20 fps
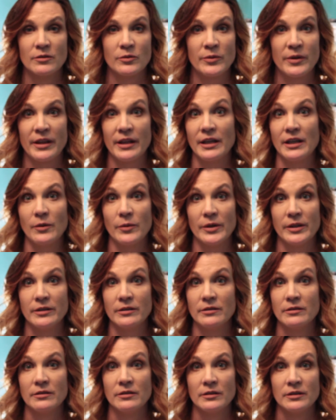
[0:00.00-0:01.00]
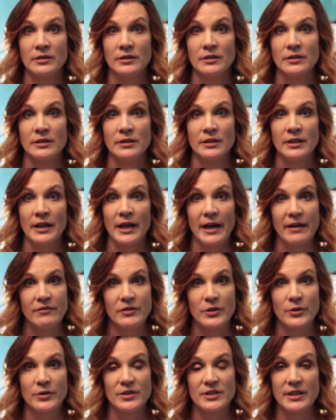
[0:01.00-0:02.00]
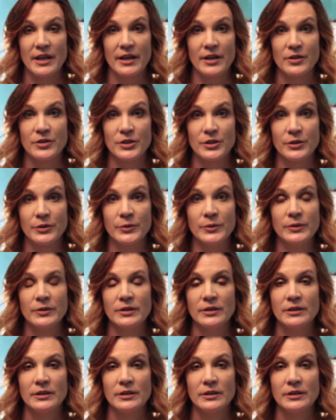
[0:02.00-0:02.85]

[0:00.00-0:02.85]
with anyone. I have no desire to.